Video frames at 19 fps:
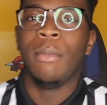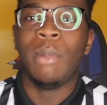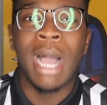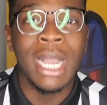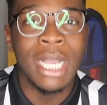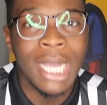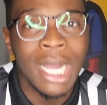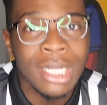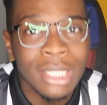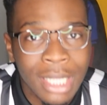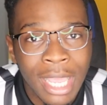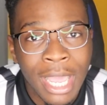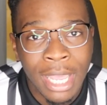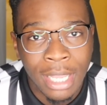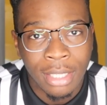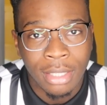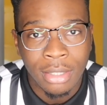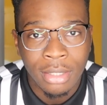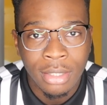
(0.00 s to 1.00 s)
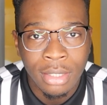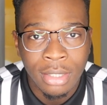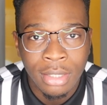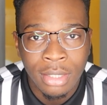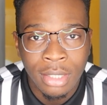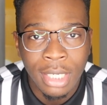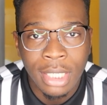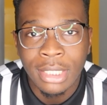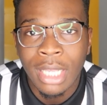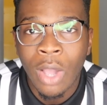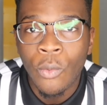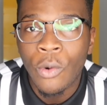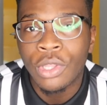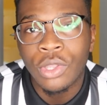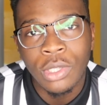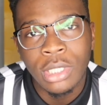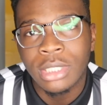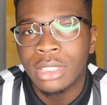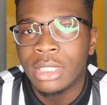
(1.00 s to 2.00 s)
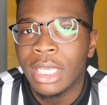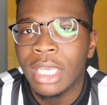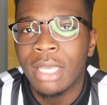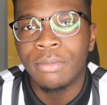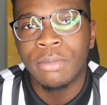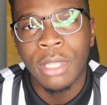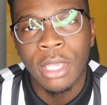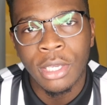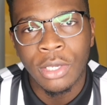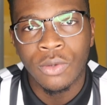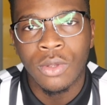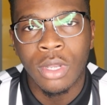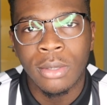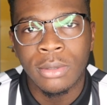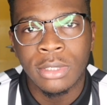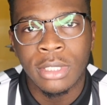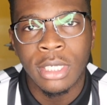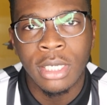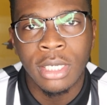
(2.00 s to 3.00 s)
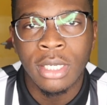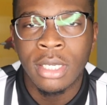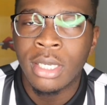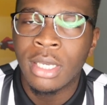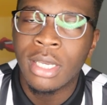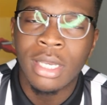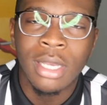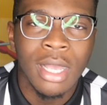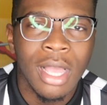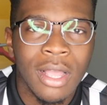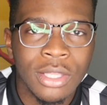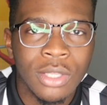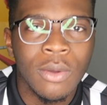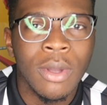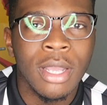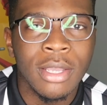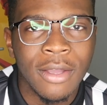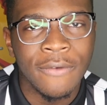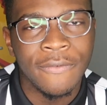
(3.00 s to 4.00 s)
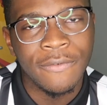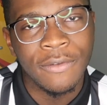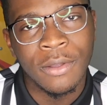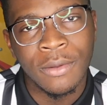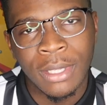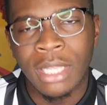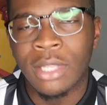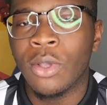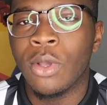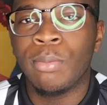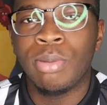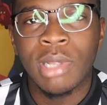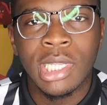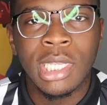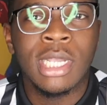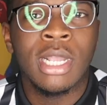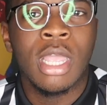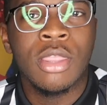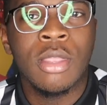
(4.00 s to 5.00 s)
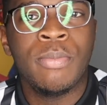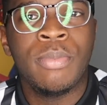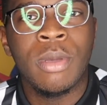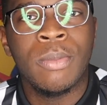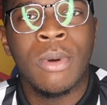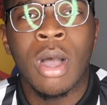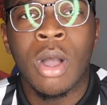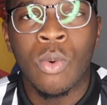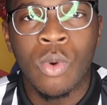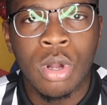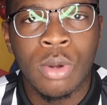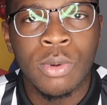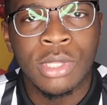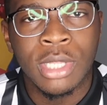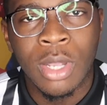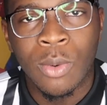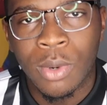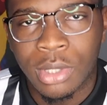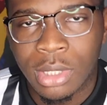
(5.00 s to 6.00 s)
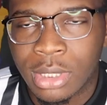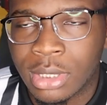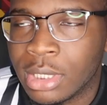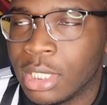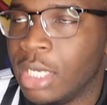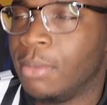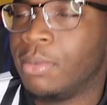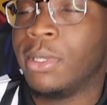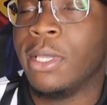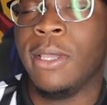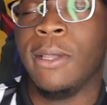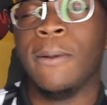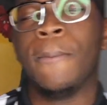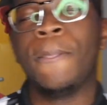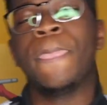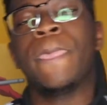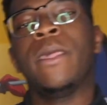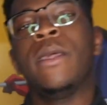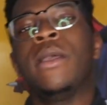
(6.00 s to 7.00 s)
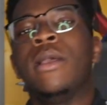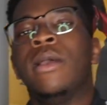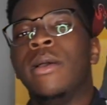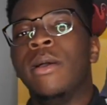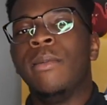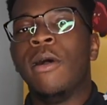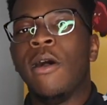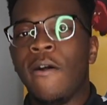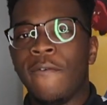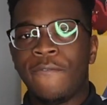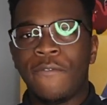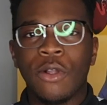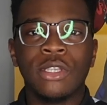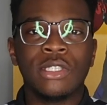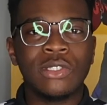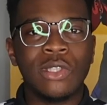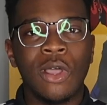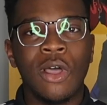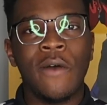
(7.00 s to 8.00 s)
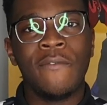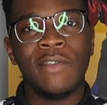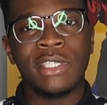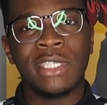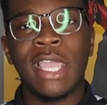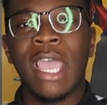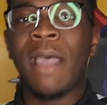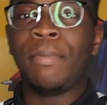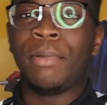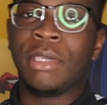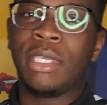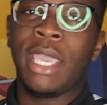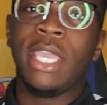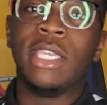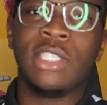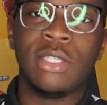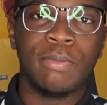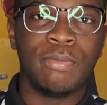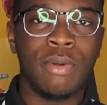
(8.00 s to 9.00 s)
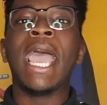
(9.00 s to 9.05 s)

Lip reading: I got that because I went through the same thing, you know what I'm saying? I know how y'all feel. I know plenty of other people I work with that went through the same thing. Well, first off is the application.